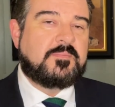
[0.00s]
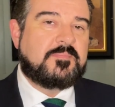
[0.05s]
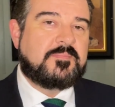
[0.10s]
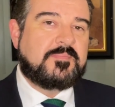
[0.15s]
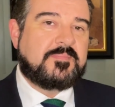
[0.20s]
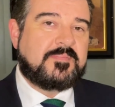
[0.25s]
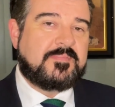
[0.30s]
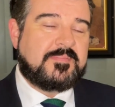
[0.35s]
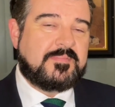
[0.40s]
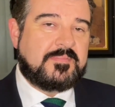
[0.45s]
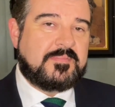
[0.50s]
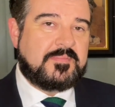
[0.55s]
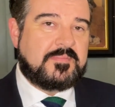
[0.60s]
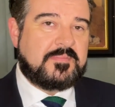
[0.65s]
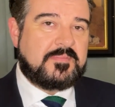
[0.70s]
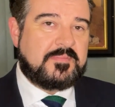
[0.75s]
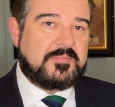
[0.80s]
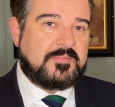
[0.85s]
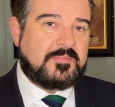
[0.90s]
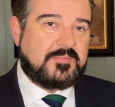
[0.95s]

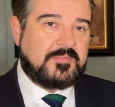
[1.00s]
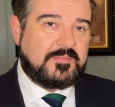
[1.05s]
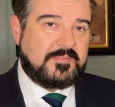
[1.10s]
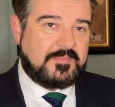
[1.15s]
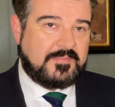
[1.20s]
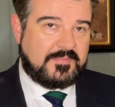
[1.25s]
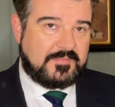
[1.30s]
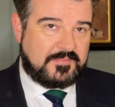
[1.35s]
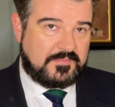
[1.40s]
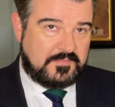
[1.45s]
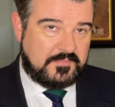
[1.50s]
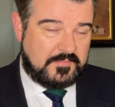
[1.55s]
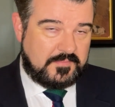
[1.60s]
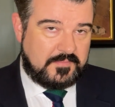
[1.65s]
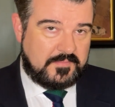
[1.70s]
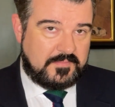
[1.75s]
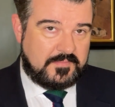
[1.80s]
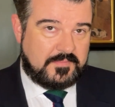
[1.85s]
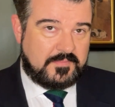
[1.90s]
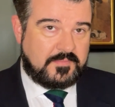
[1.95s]

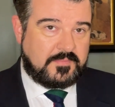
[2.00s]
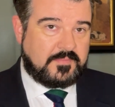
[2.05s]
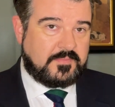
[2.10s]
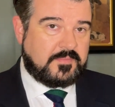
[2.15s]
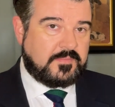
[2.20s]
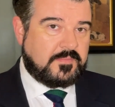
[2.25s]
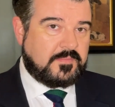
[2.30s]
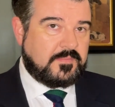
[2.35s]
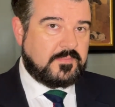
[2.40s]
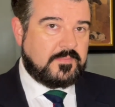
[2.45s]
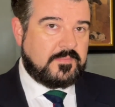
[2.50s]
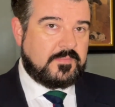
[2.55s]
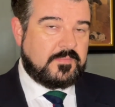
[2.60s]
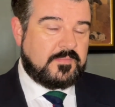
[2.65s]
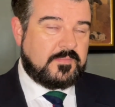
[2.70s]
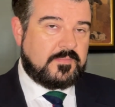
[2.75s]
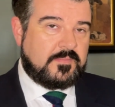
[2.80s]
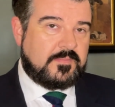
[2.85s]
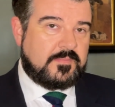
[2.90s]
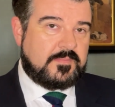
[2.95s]

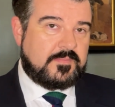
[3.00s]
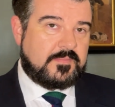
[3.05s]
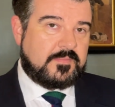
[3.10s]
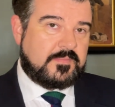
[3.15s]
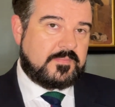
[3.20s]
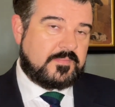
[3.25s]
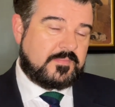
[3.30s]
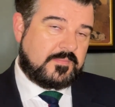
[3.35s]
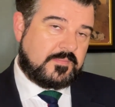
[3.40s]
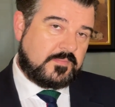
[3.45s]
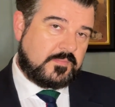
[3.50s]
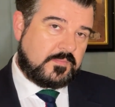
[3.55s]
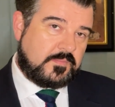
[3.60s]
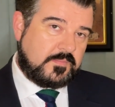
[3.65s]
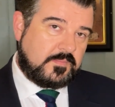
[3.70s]
(silent)